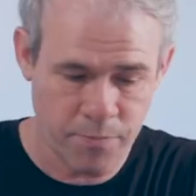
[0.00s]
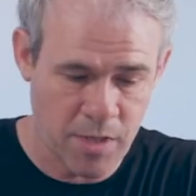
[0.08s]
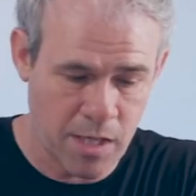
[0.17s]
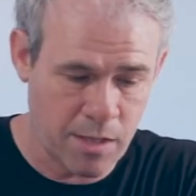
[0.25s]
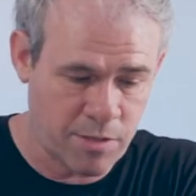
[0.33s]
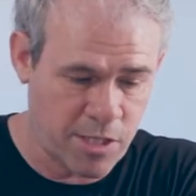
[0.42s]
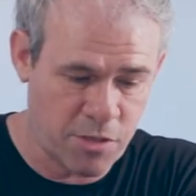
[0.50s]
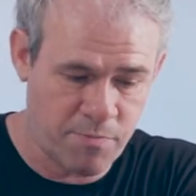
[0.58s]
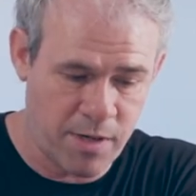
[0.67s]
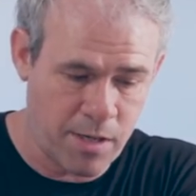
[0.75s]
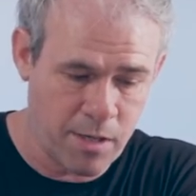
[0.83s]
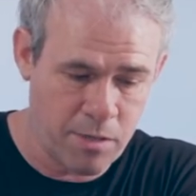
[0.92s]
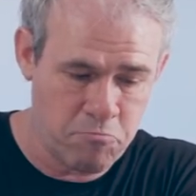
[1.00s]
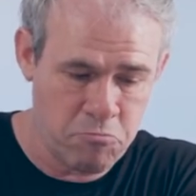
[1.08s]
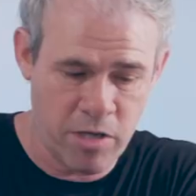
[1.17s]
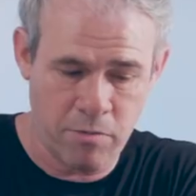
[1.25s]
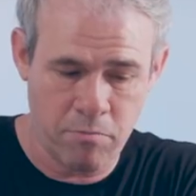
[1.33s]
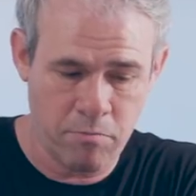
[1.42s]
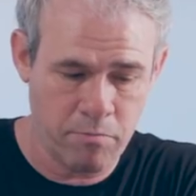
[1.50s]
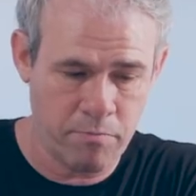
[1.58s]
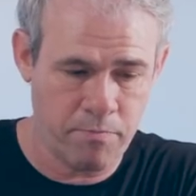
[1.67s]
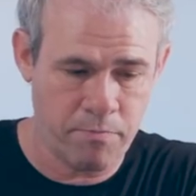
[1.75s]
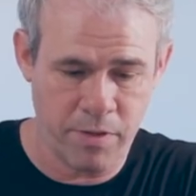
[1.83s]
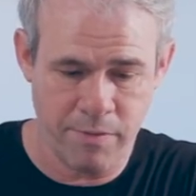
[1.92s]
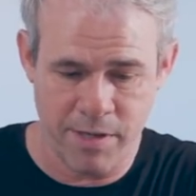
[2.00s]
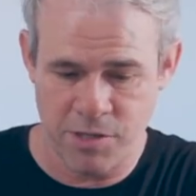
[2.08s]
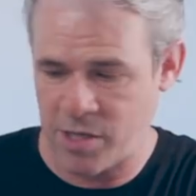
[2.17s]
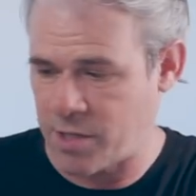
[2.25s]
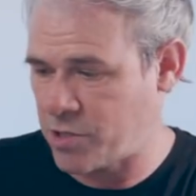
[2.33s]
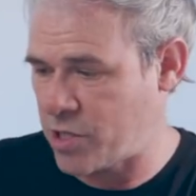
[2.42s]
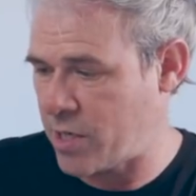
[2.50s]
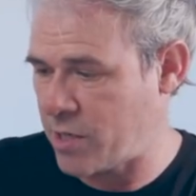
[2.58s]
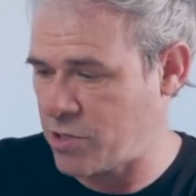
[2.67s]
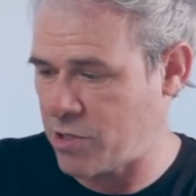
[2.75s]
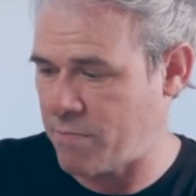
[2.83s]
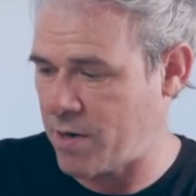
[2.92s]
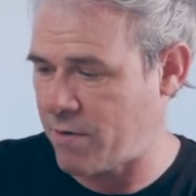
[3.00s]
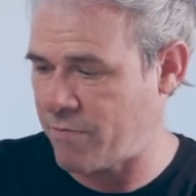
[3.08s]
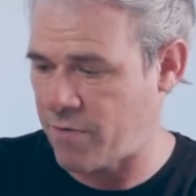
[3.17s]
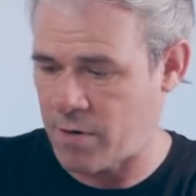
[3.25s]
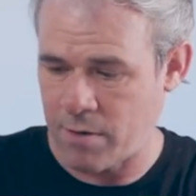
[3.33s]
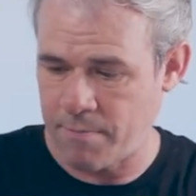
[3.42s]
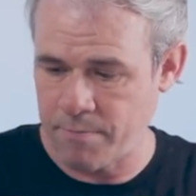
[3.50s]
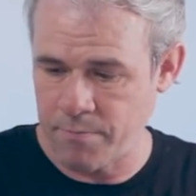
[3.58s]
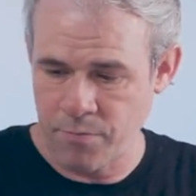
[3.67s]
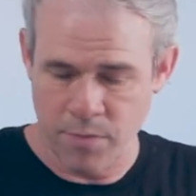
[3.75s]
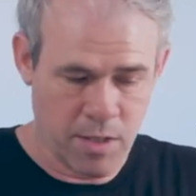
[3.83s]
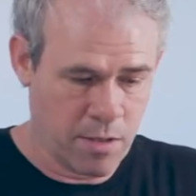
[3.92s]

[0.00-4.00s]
Uh, touch bar, you know, pretty much unchanged apart from